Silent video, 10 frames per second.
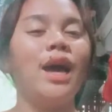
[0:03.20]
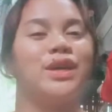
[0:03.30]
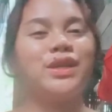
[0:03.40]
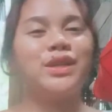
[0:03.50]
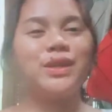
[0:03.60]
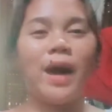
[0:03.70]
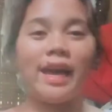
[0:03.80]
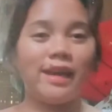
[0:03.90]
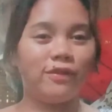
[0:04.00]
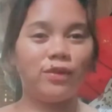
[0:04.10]
Hi
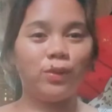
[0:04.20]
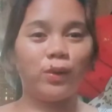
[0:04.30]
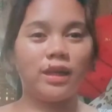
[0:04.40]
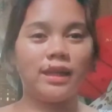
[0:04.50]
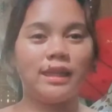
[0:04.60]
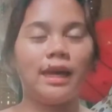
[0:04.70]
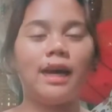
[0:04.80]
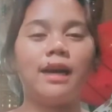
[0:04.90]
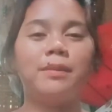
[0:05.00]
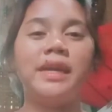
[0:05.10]
everyone,
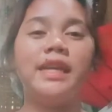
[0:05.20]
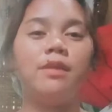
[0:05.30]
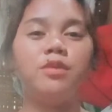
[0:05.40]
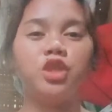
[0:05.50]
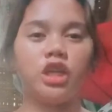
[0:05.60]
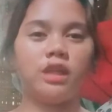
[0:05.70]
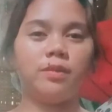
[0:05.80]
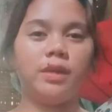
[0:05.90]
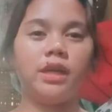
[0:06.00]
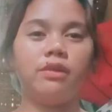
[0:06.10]
my name is
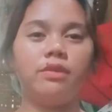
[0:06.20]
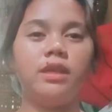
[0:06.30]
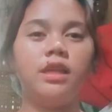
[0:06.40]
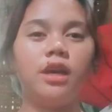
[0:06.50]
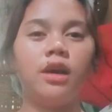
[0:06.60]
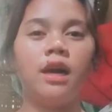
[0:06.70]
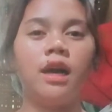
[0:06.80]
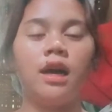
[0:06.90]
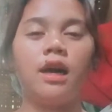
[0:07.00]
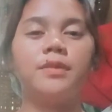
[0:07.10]
Shelby Carrillo.
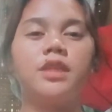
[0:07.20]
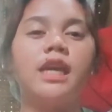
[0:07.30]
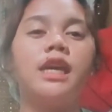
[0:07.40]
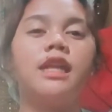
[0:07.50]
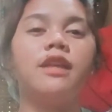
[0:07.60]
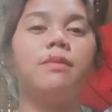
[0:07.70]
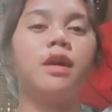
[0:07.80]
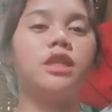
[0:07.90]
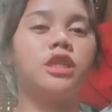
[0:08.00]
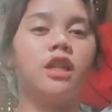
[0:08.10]
I'm taking the
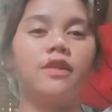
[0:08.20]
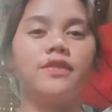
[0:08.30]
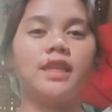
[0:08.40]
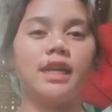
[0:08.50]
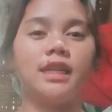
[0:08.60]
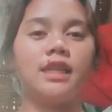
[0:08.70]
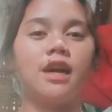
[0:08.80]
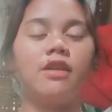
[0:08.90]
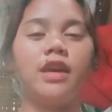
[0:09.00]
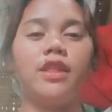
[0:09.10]
Bachelor of
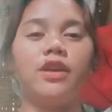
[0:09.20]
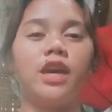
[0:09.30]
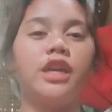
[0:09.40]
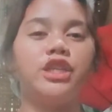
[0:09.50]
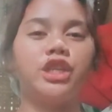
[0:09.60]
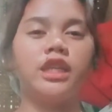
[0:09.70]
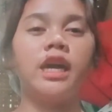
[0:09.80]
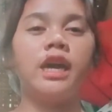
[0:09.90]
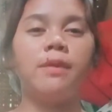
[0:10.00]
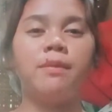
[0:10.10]
Secondary Education
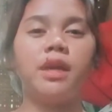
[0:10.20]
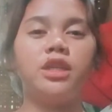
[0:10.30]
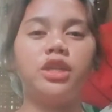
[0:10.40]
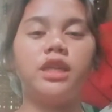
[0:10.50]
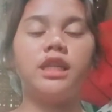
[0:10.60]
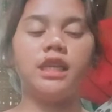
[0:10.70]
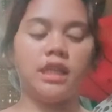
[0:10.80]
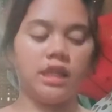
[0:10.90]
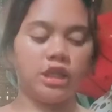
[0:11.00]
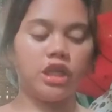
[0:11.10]
major in
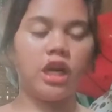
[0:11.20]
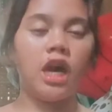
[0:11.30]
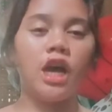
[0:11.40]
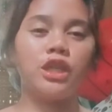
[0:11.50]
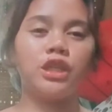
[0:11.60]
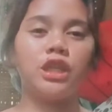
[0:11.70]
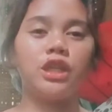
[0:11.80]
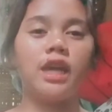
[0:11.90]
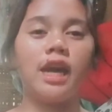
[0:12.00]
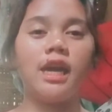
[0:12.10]
English. So
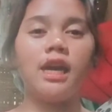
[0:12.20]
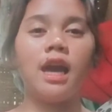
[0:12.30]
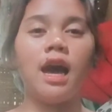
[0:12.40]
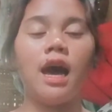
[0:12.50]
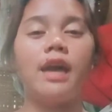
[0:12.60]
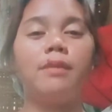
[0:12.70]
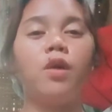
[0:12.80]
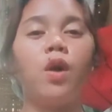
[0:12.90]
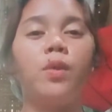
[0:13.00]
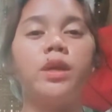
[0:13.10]
today I am
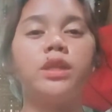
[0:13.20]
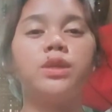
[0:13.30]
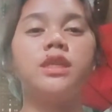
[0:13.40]
going to